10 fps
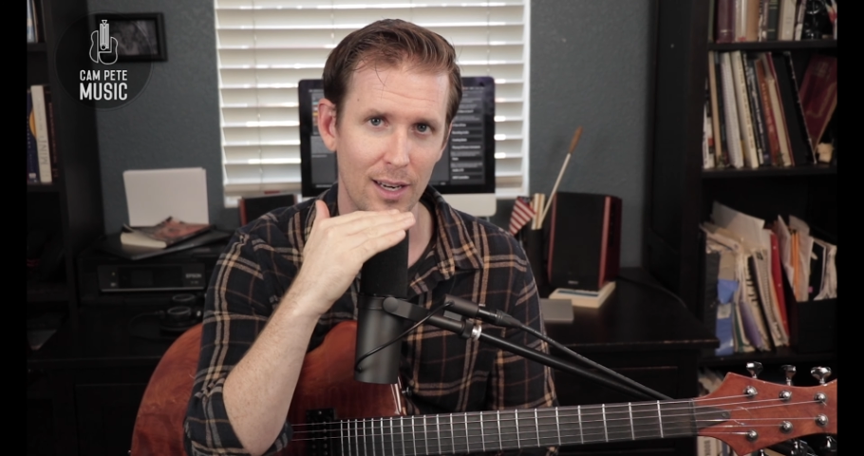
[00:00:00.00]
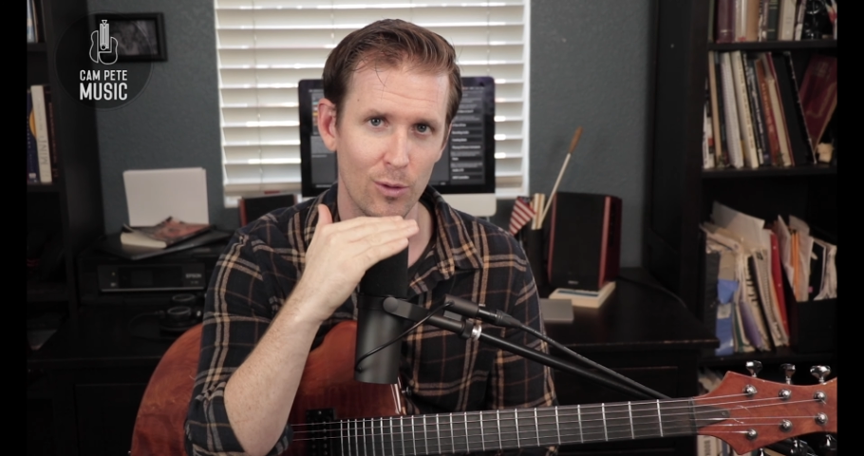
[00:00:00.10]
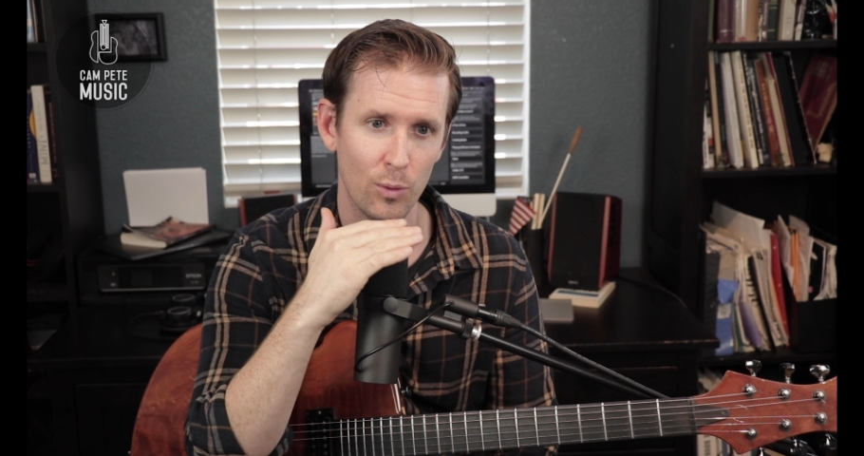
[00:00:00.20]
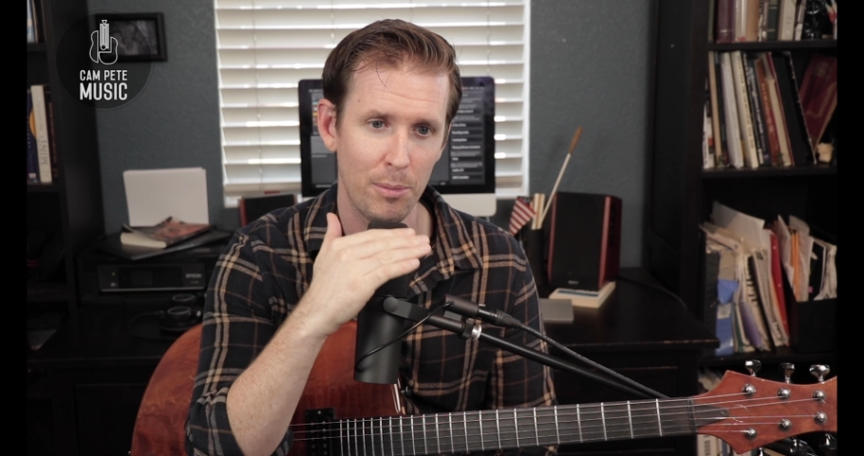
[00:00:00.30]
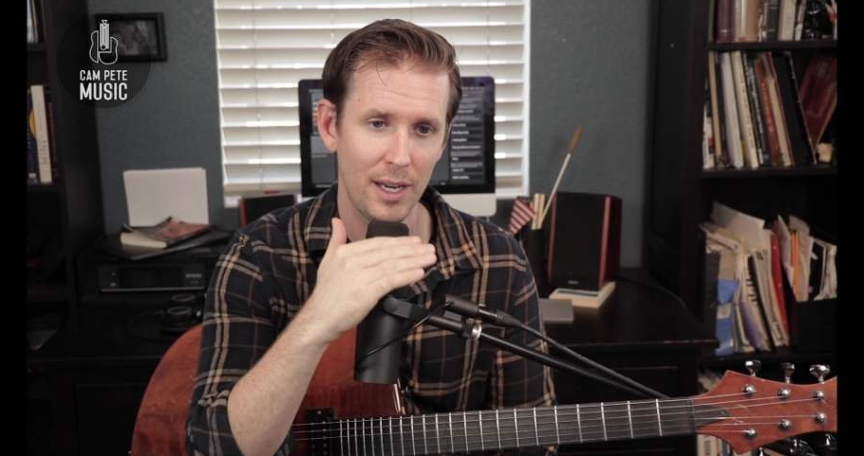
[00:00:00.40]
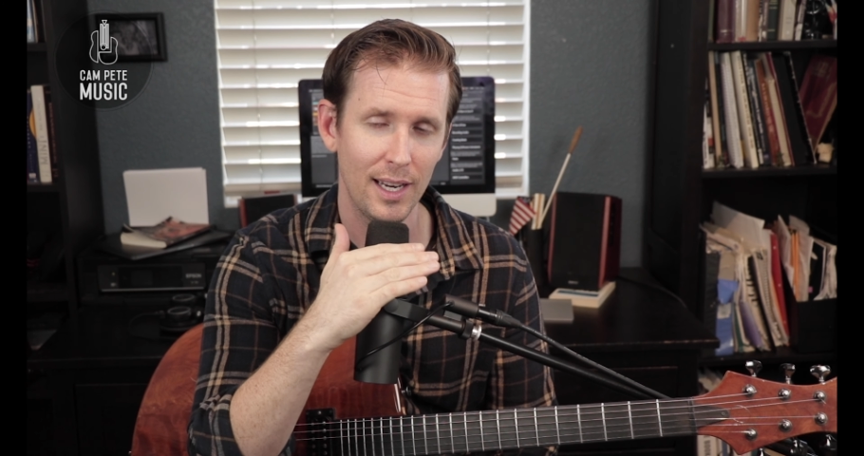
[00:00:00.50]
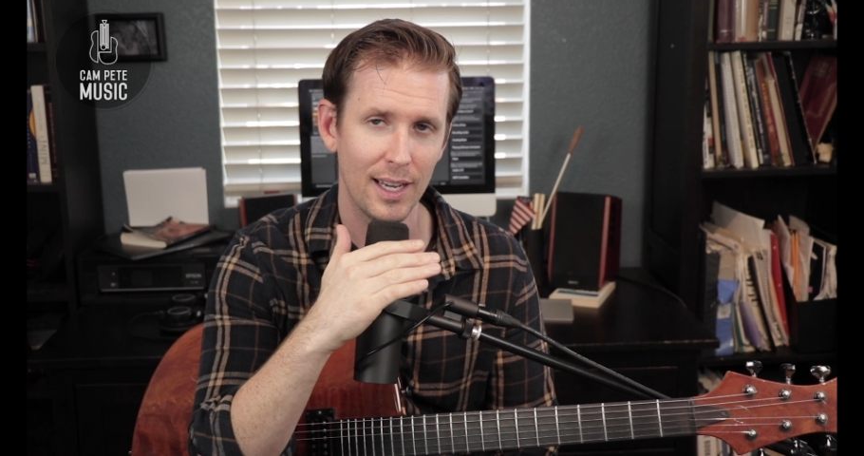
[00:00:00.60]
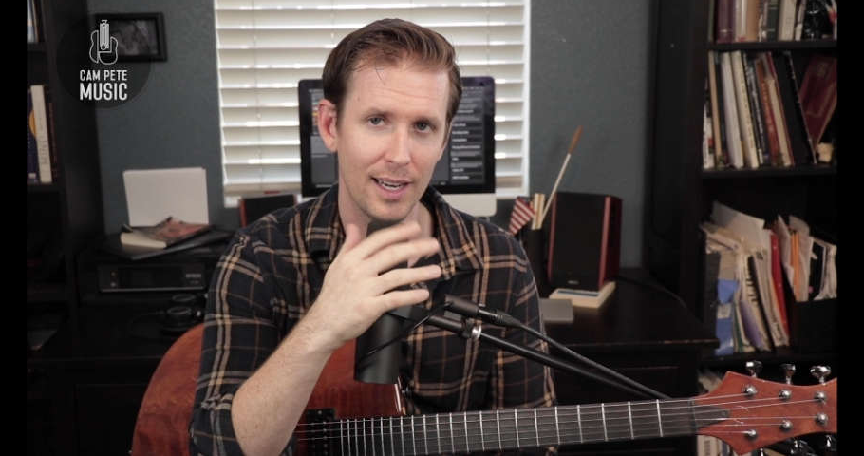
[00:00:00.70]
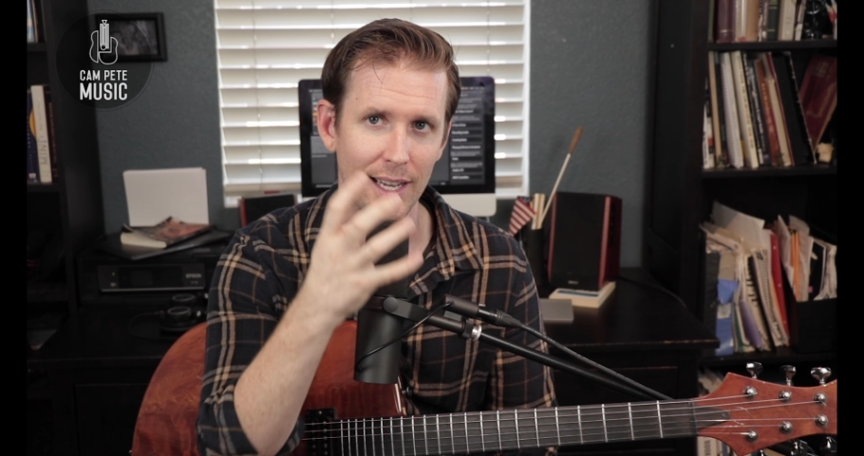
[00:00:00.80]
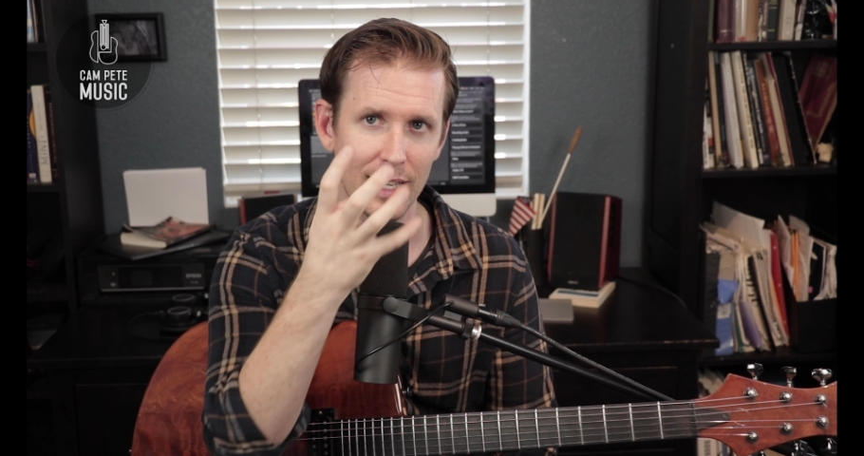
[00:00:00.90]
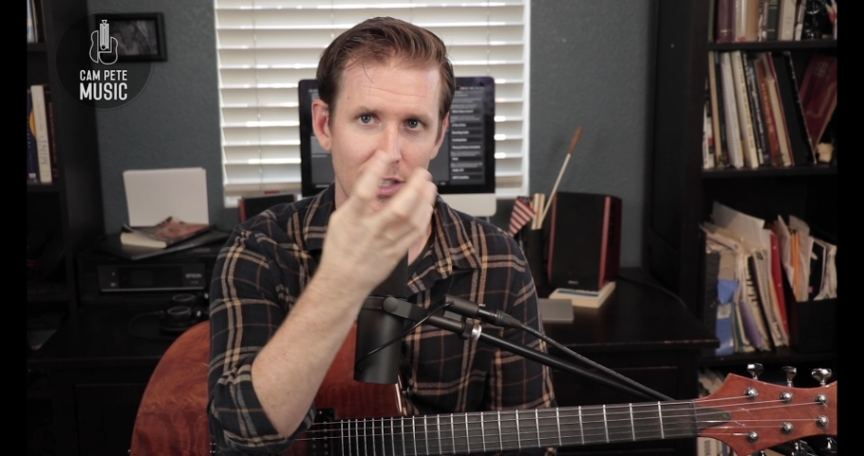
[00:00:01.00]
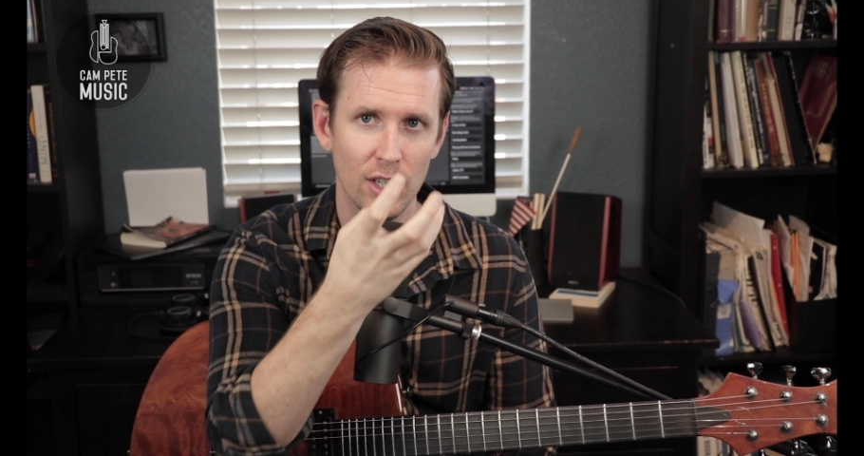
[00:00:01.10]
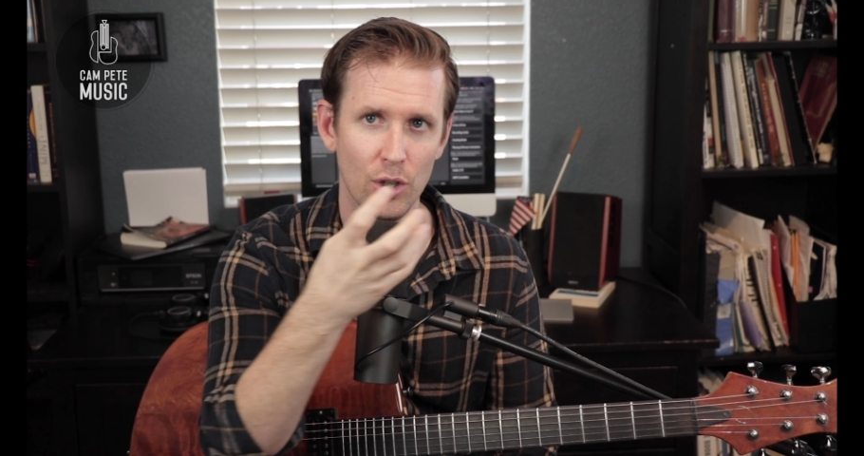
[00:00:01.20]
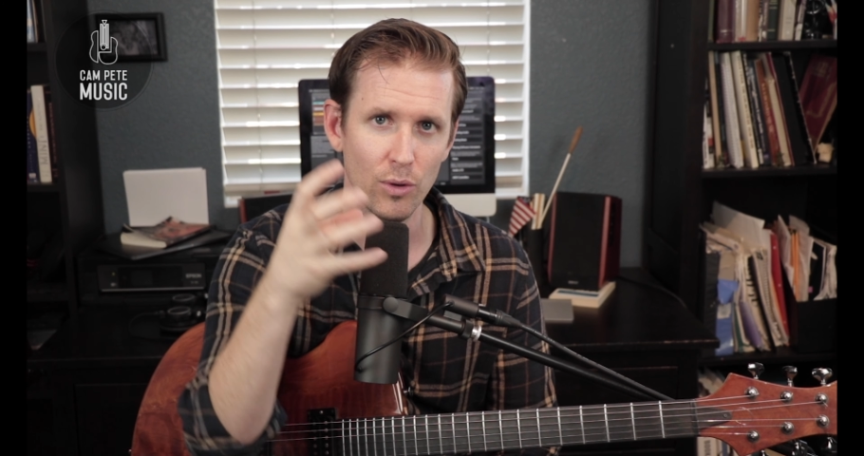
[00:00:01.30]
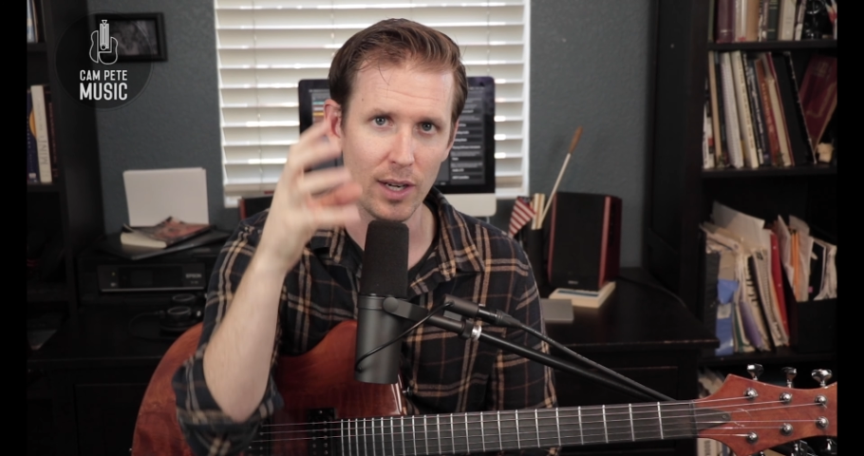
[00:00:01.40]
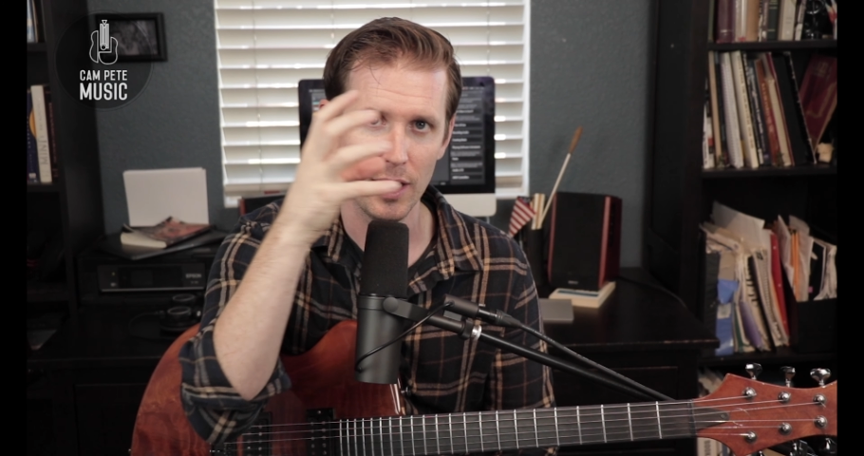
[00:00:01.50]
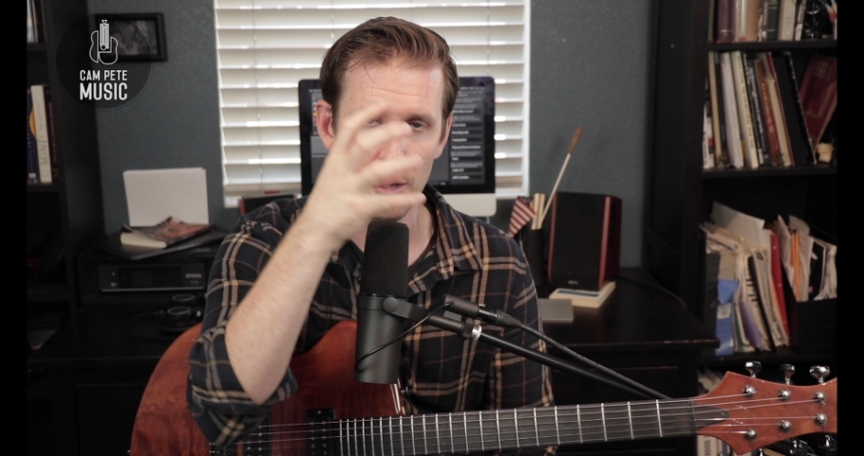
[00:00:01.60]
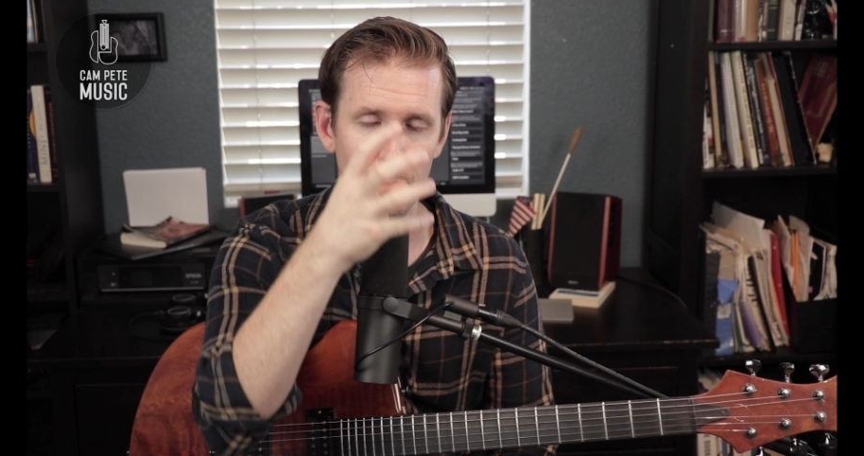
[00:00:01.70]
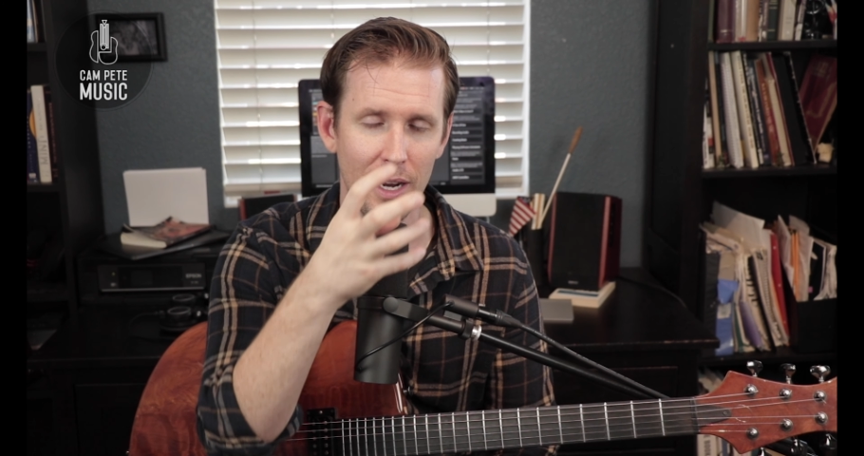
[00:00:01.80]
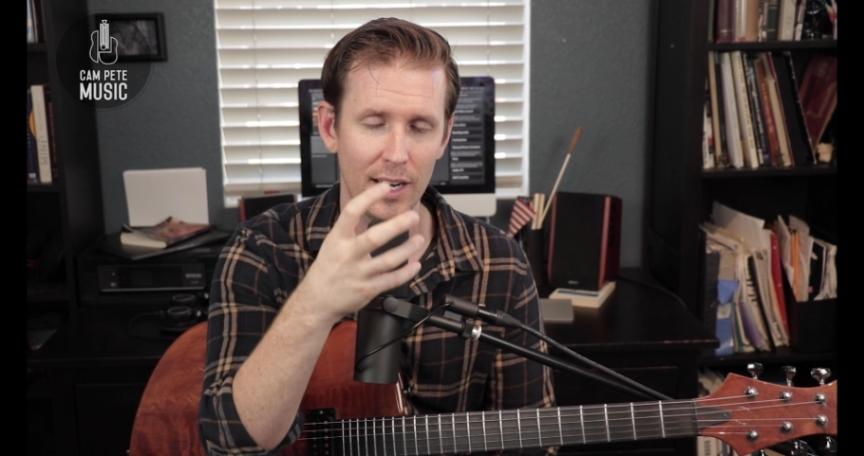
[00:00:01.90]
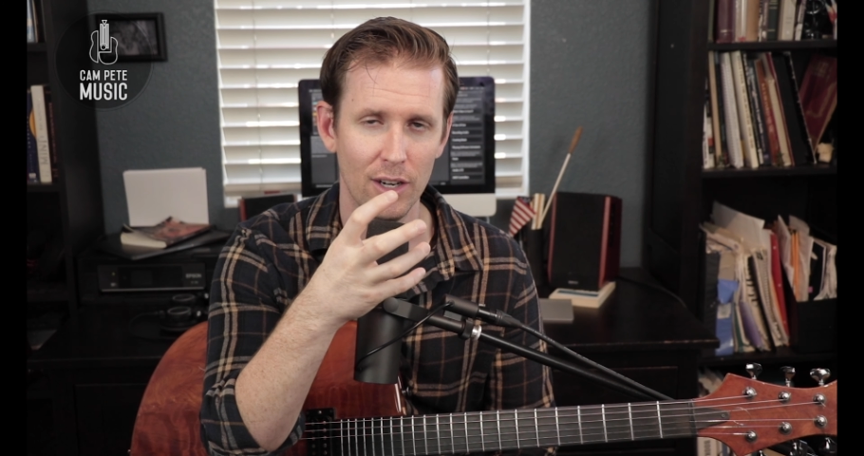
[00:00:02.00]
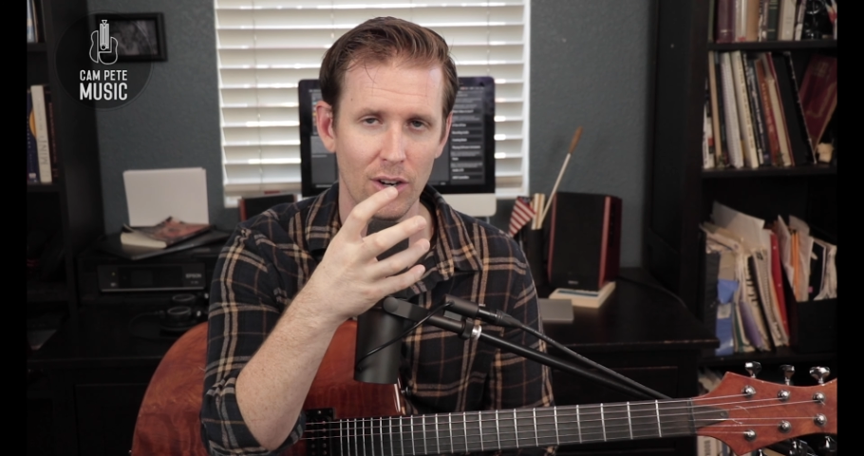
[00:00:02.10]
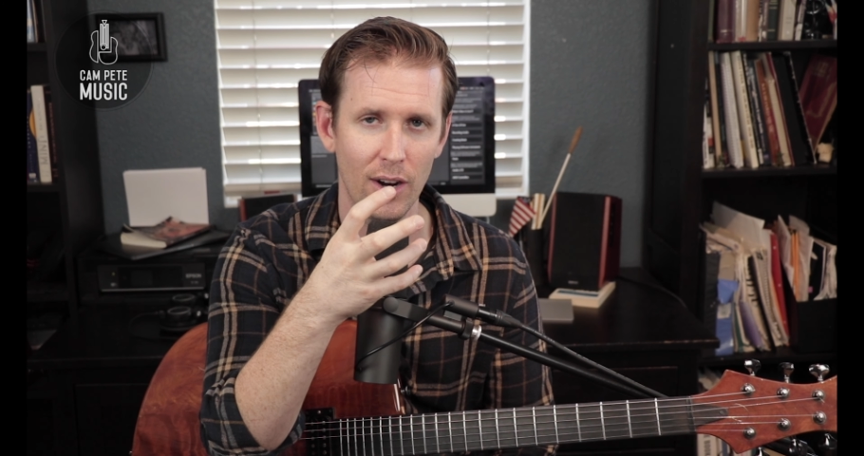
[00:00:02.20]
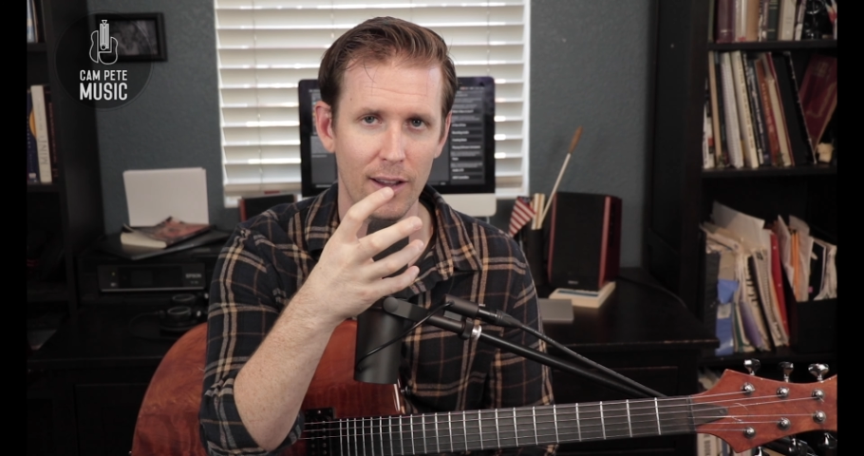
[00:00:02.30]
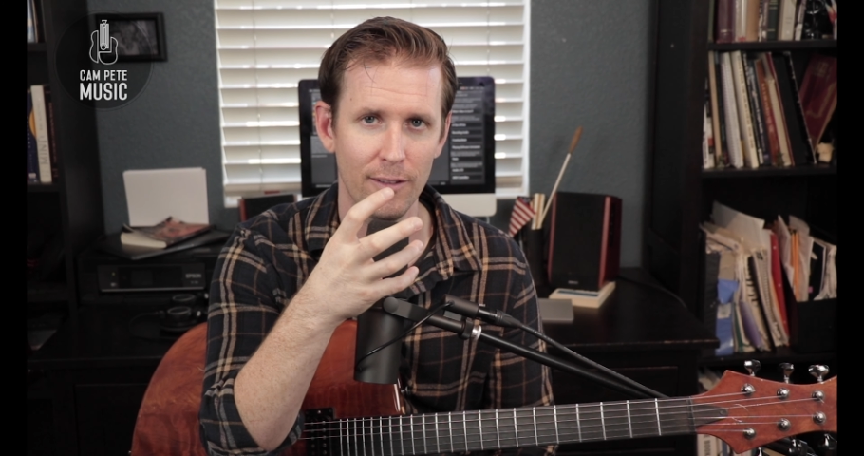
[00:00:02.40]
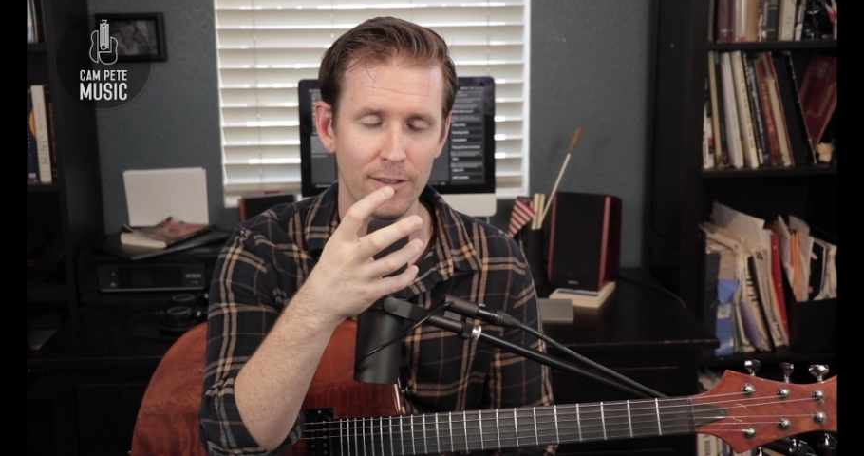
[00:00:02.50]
and repeating it again to create a paragraph.